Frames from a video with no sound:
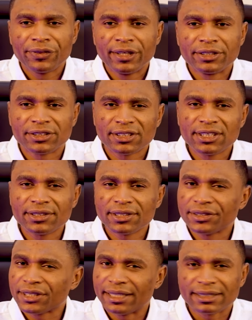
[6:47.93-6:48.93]
the
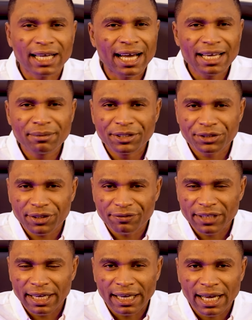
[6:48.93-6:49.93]
seasons and timings
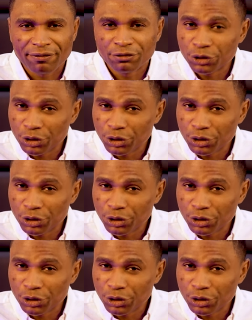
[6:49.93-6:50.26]
of their life.